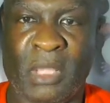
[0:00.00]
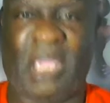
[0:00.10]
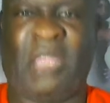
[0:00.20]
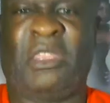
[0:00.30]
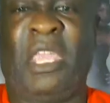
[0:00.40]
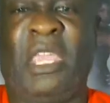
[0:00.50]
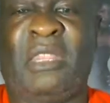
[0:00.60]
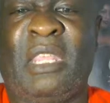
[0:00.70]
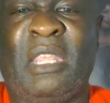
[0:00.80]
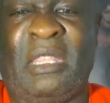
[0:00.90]
And
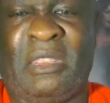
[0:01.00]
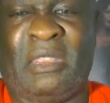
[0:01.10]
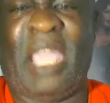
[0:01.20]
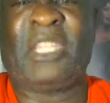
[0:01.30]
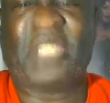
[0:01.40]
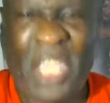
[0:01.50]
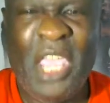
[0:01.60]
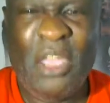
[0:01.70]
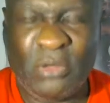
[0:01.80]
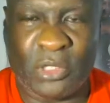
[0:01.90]
then they
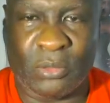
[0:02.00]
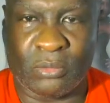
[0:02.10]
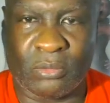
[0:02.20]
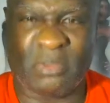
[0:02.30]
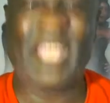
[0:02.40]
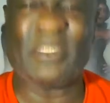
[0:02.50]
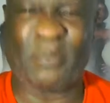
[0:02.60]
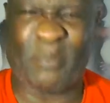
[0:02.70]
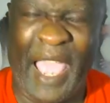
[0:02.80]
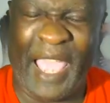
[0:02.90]
tell you, that's
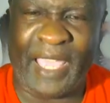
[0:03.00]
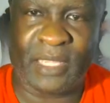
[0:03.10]
mine.